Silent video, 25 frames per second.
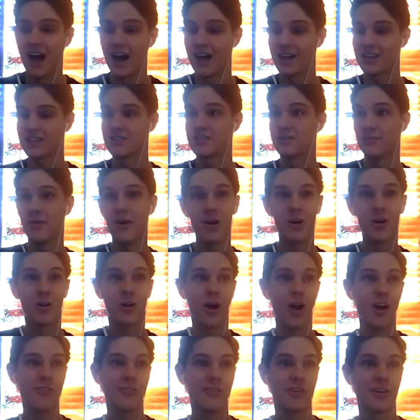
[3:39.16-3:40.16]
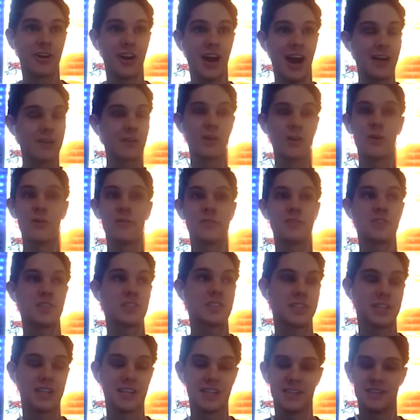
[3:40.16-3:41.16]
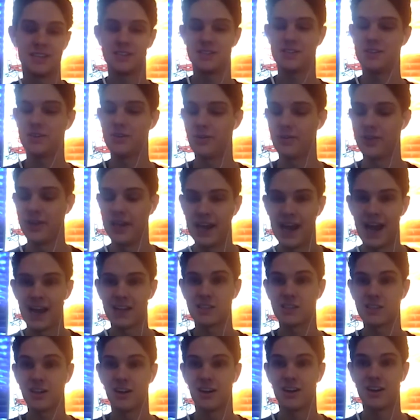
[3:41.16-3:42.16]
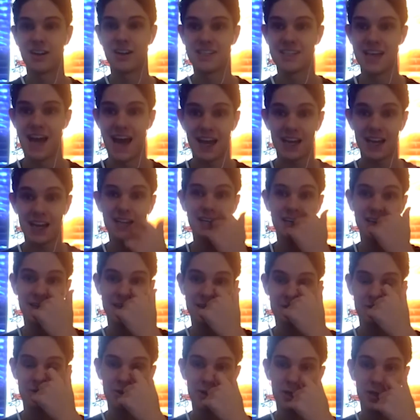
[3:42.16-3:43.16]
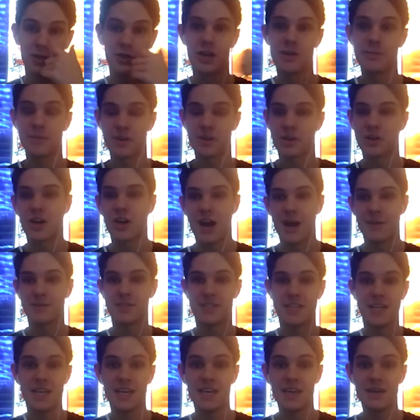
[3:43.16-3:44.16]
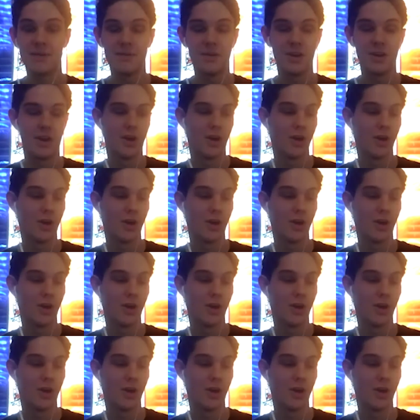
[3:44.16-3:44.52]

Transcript: Jamal Crawford, I don't know if it's just because, the Nets aren't exactly, the cream of the crop team